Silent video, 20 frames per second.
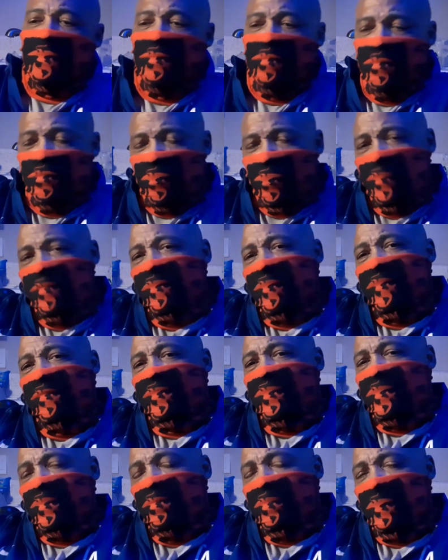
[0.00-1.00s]
45
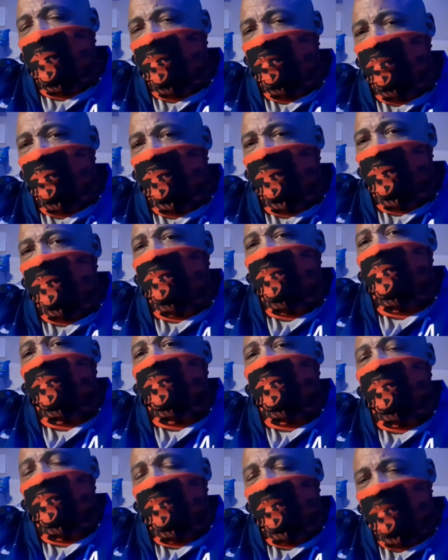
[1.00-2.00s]
is a bigger bullet,
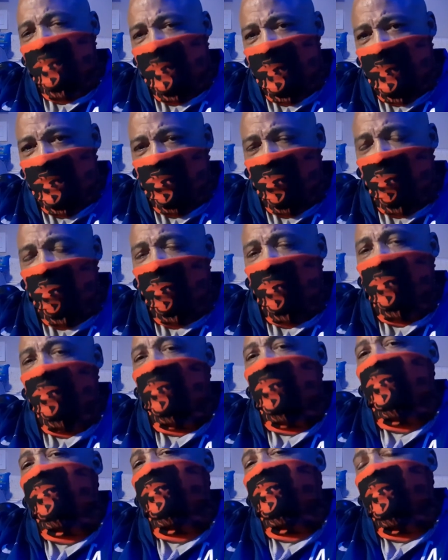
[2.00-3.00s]
hits
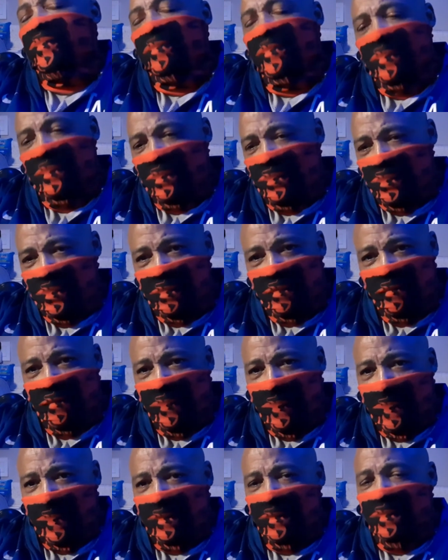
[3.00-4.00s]
harder. That's just a
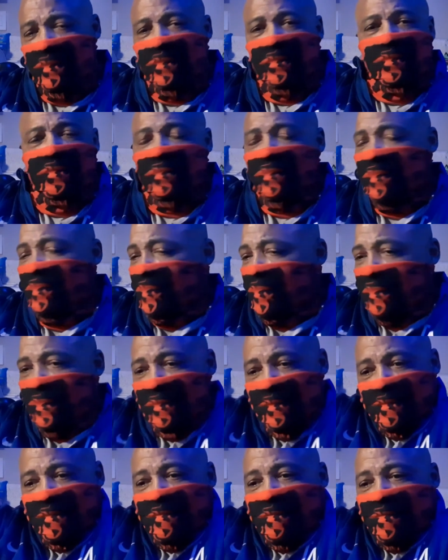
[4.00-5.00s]
fact. It's
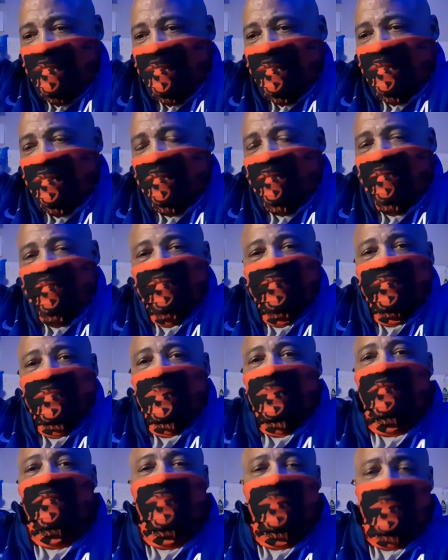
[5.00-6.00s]

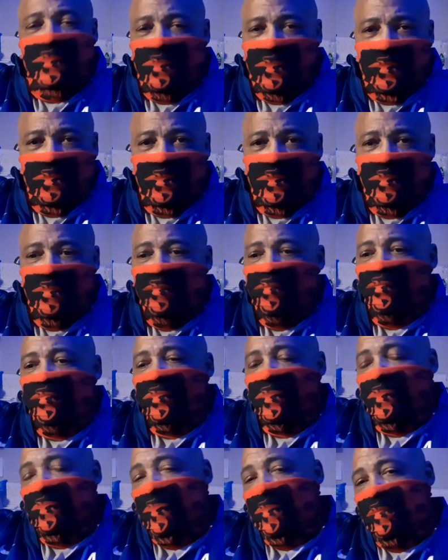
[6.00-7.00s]
physics.
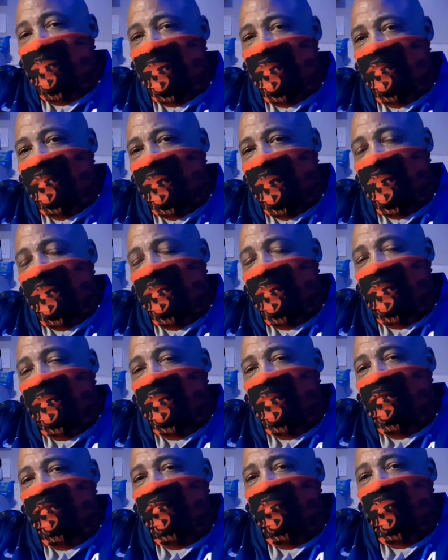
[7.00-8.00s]
I'm not saying that
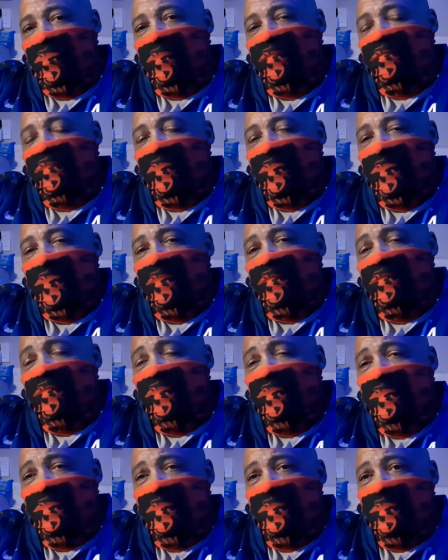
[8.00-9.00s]
the 45
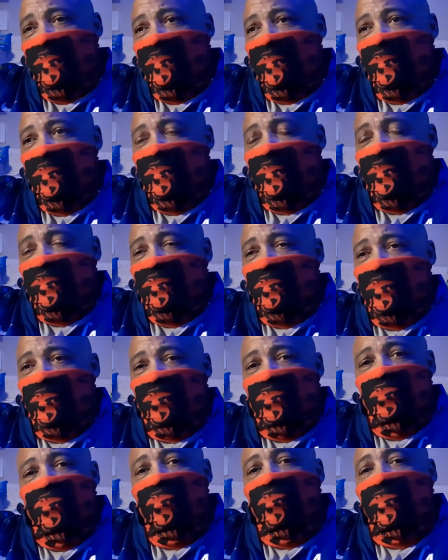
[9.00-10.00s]
is
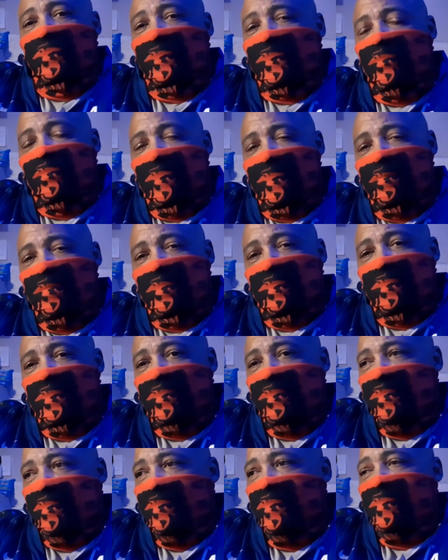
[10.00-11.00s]
this nuclear
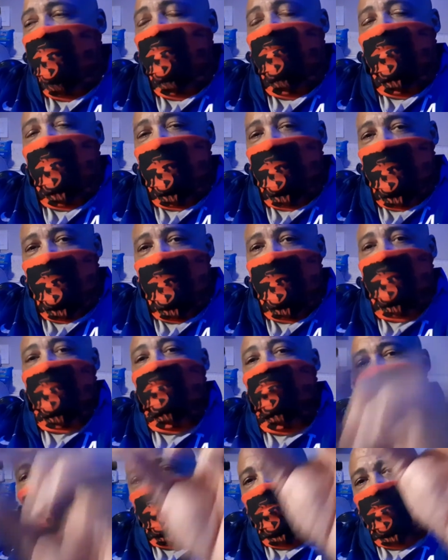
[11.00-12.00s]
weapon, but it has more